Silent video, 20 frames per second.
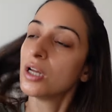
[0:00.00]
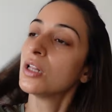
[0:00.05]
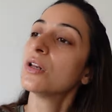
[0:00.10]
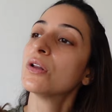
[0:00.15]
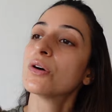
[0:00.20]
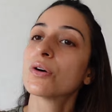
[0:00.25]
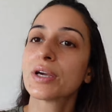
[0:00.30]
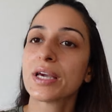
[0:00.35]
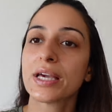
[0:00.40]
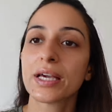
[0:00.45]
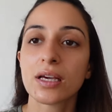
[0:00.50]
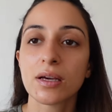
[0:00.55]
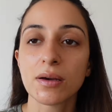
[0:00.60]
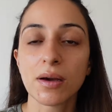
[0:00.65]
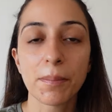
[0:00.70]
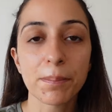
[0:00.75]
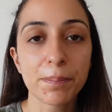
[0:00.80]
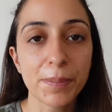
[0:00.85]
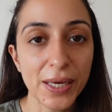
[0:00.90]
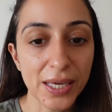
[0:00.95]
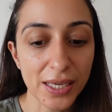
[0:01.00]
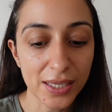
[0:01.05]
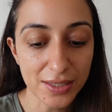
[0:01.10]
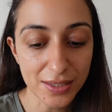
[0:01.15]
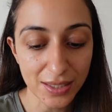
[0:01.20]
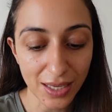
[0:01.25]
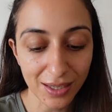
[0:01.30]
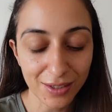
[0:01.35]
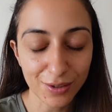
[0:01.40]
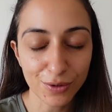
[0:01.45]
looking base
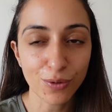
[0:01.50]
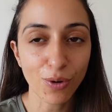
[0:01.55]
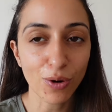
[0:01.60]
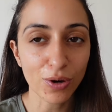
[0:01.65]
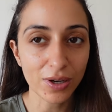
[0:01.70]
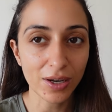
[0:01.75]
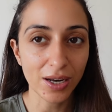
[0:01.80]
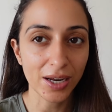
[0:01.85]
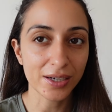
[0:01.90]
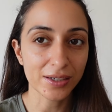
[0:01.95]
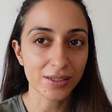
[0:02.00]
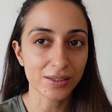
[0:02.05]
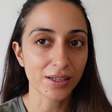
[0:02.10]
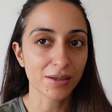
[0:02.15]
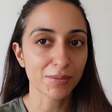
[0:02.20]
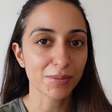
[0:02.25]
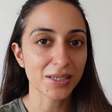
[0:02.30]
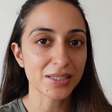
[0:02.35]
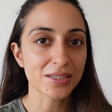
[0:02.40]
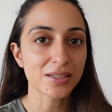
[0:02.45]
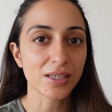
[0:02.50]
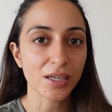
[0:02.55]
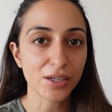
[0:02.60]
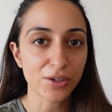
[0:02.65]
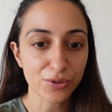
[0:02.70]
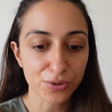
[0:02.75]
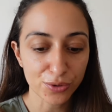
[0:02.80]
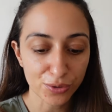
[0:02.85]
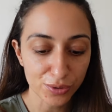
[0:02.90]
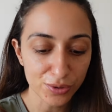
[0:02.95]
and not lighter than my
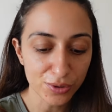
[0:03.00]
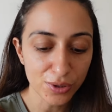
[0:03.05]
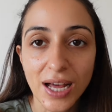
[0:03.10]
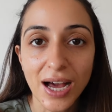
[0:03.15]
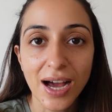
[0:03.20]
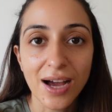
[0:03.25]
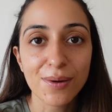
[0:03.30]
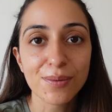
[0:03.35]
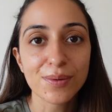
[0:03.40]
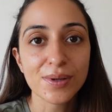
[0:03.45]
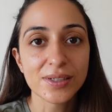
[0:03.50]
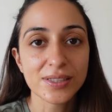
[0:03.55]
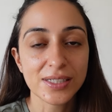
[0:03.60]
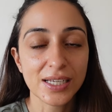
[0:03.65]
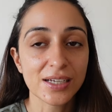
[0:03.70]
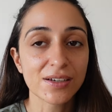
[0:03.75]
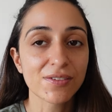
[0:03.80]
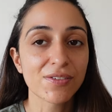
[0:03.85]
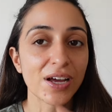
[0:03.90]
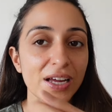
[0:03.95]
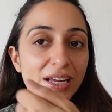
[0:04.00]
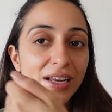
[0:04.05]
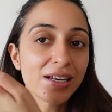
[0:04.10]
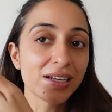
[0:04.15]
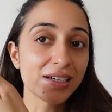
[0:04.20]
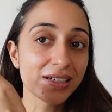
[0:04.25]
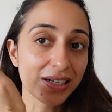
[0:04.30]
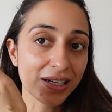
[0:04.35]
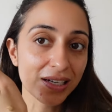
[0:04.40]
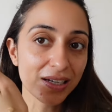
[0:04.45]
skin tone. I will take very
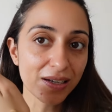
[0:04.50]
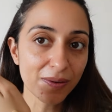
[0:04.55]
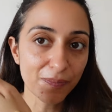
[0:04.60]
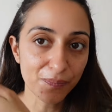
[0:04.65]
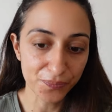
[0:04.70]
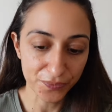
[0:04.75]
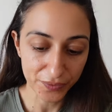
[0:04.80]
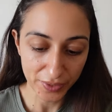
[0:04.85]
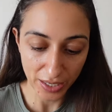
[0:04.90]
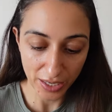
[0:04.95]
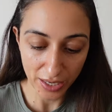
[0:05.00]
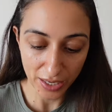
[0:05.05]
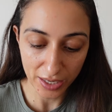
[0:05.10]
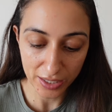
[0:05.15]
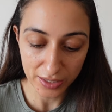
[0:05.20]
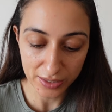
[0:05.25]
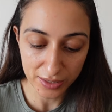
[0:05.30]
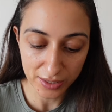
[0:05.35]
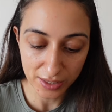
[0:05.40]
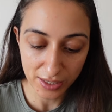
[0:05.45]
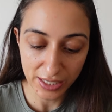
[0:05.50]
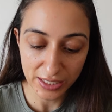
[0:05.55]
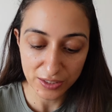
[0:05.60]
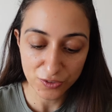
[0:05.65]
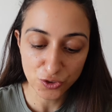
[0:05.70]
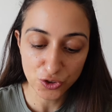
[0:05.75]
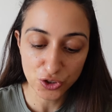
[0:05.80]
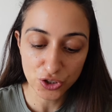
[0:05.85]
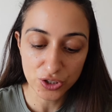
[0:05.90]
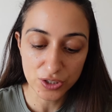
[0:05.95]
little. And
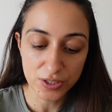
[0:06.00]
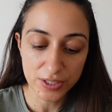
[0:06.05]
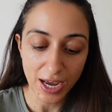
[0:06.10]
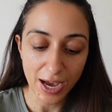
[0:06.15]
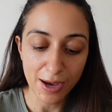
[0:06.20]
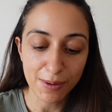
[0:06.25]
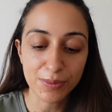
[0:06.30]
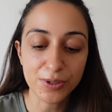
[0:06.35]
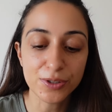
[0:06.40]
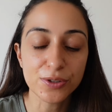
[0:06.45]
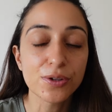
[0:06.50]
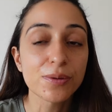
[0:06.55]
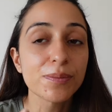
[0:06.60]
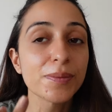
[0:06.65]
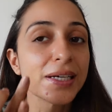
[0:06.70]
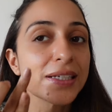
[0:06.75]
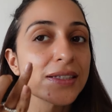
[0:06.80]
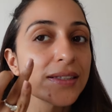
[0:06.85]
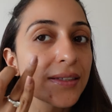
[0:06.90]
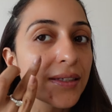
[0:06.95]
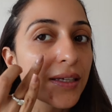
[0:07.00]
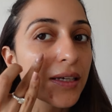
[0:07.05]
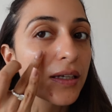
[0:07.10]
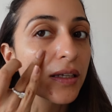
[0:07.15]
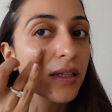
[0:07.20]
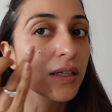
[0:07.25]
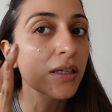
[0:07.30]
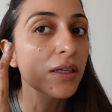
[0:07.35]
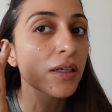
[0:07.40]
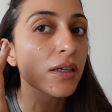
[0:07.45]
let's just dab it on my
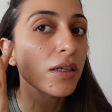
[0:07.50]
skin.